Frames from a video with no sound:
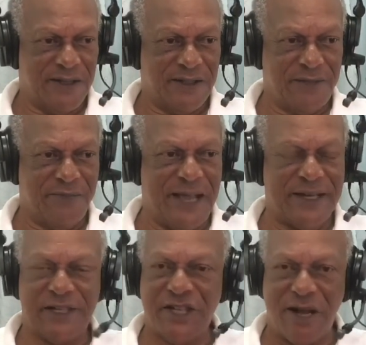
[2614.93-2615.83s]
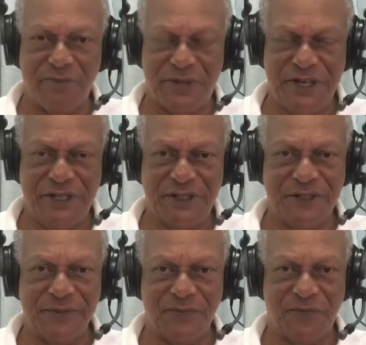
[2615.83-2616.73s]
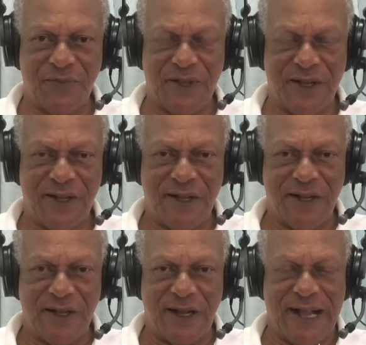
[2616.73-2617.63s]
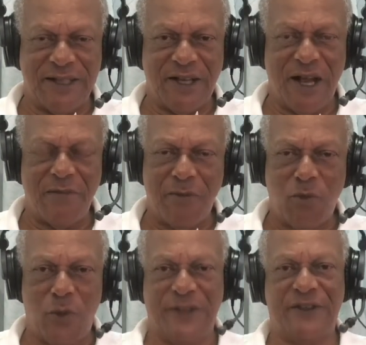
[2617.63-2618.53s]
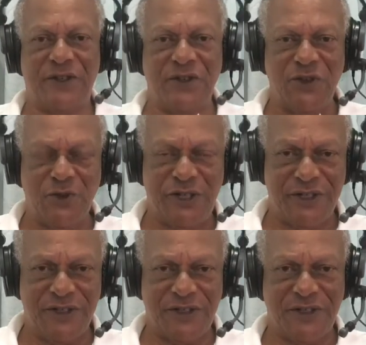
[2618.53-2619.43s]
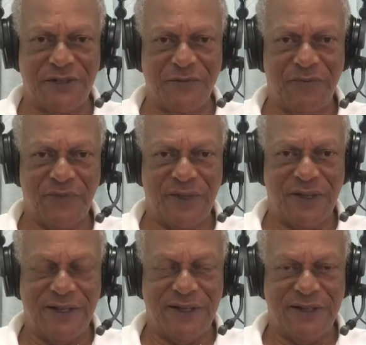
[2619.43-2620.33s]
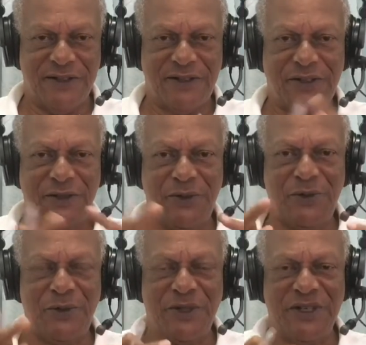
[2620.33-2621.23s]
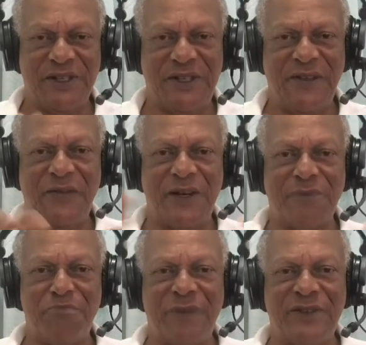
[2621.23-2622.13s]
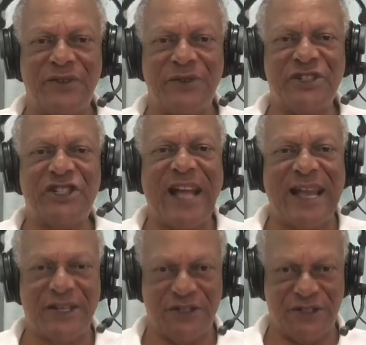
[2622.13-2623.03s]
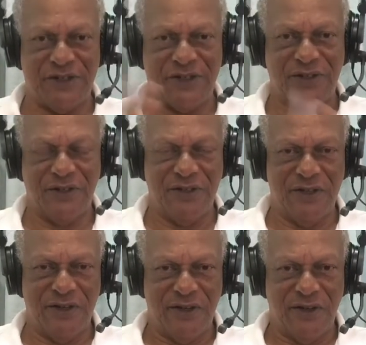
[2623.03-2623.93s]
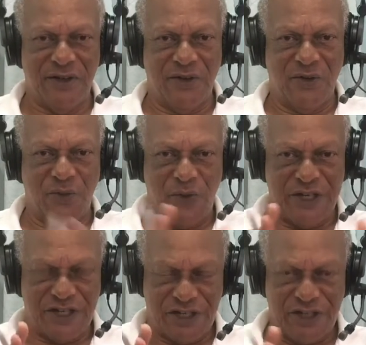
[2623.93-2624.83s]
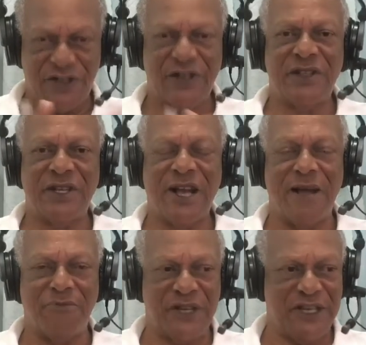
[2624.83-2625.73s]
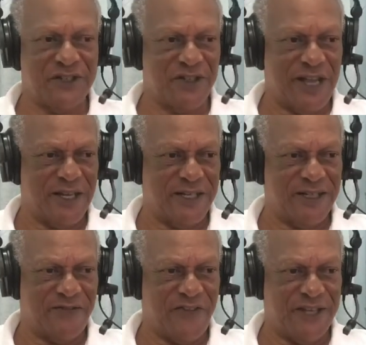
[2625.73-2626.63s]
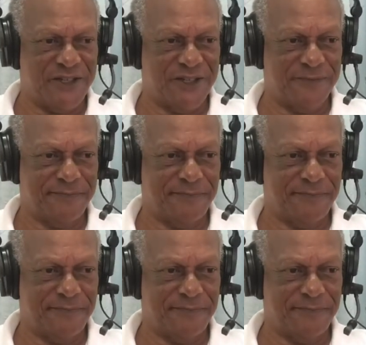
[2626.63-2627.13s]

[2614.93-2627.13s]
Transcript: to manage companies and come up with solutions to developmental challenges which the company is likely to face.